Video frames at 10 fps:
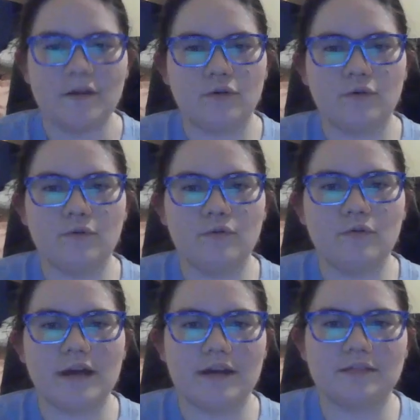who
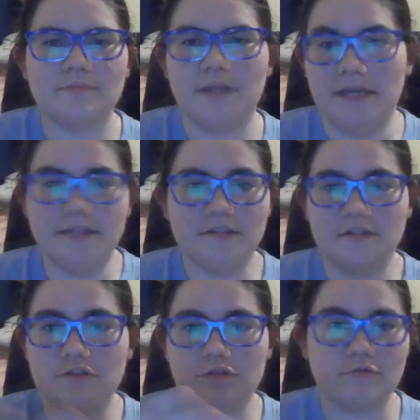has plans
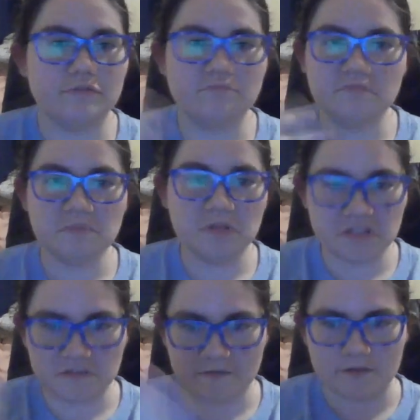to destroy the
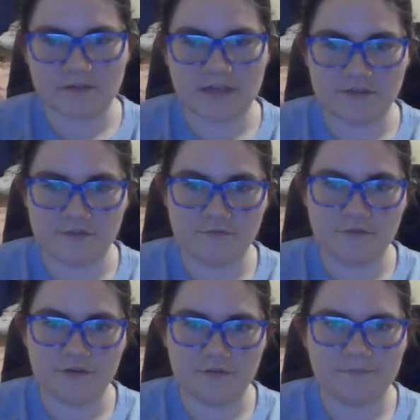multiverse, as you
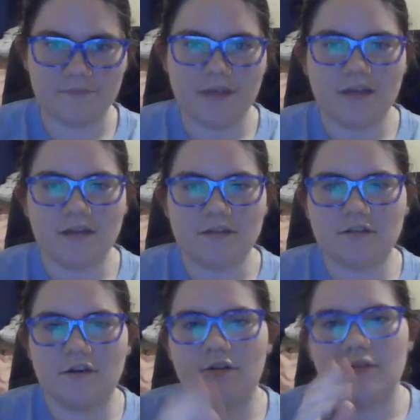do.
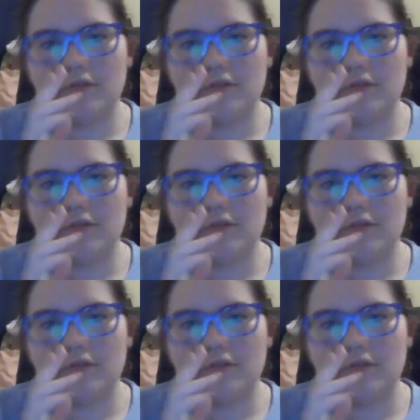So